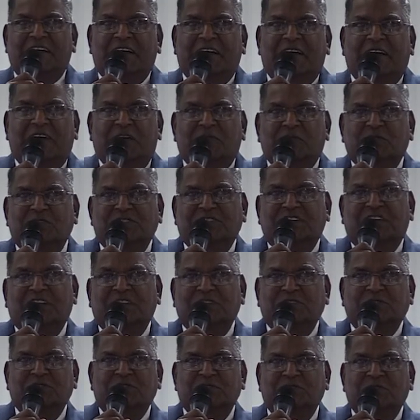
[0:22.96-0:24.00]
I will
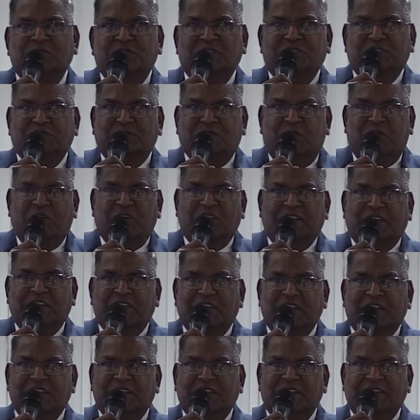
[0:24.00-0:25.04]
tell you this
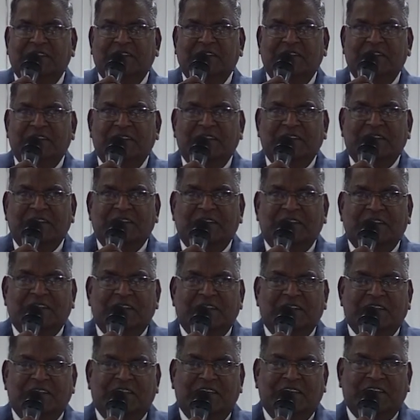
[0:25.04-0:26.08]
morning
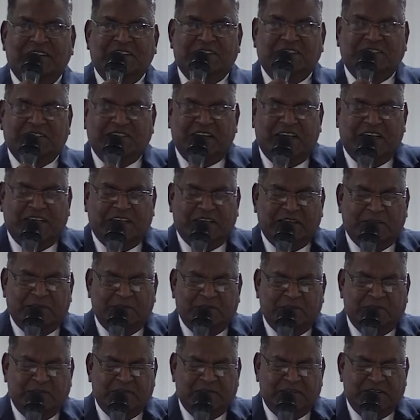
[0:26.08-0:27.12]
that it's
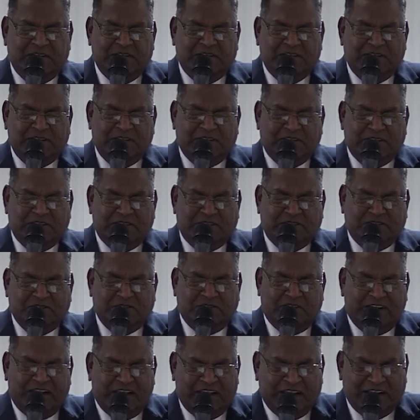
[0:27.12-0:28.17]
time
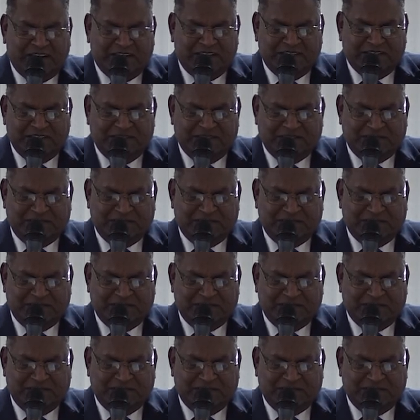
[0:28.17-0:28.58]
to run.